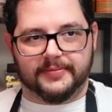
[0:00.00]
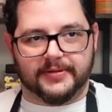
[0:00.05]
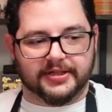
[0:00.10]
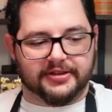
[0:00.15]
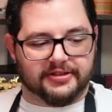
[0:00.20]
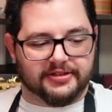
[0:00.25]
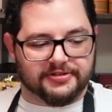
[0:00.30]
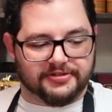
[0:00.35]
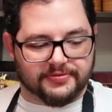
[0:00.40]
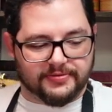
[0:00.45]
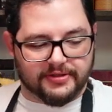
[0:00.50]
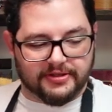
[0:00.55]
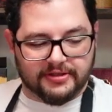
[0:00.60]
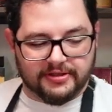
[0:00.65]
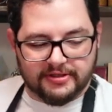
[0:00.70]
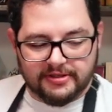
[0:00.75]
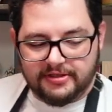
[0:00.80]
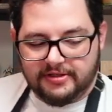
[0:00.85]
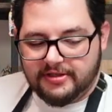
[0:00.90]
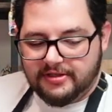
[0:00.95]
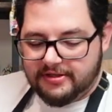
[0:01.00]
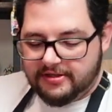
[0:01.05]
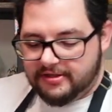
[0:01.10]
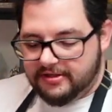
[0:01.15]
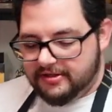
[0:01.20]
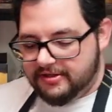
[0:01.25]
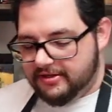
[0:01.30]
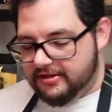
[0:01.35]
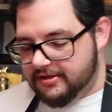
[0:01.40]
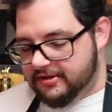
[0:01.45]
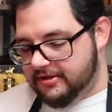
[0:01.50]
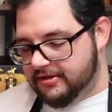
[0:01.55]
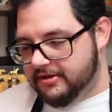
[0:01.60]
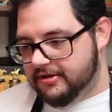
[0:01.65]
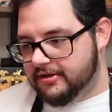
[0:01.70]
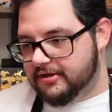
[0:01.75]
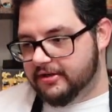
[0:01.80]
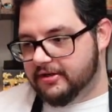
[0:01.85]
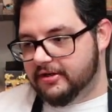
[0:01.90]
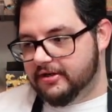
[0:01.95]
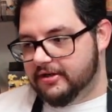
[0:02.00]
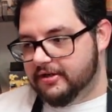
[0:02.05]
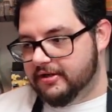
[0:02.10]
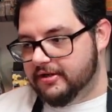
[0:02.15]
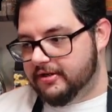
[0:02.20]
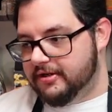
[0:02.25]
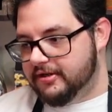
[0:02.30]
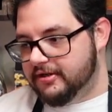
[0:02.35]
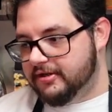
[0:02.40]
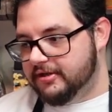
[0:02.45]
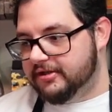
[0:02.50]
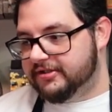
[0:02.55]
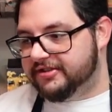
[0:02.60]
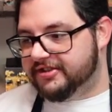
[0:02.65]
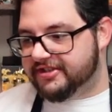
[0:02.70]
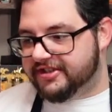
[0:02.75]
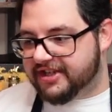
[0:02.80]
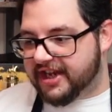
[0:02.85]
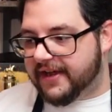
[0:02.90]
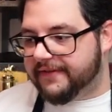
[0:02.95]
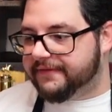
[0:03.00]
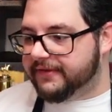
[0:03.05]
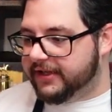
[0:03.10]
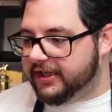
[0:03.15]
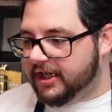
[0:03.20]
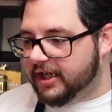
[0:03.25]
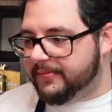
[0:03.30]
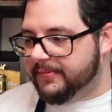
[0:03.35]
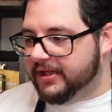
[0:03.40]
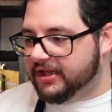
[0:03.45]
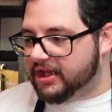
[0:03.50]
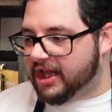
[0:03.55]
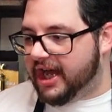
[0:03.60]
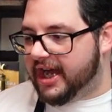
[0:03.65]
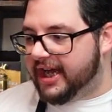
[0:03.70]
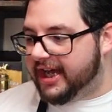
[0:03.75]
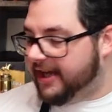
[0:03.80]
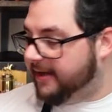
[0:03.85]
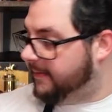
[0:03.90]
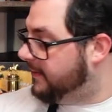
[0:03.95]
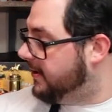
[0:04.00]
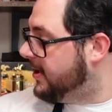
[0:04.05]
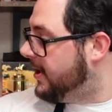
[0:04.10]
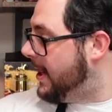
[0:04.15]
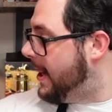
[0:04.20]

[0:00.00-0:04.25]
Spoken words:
about this one. It's definitely going to be lime.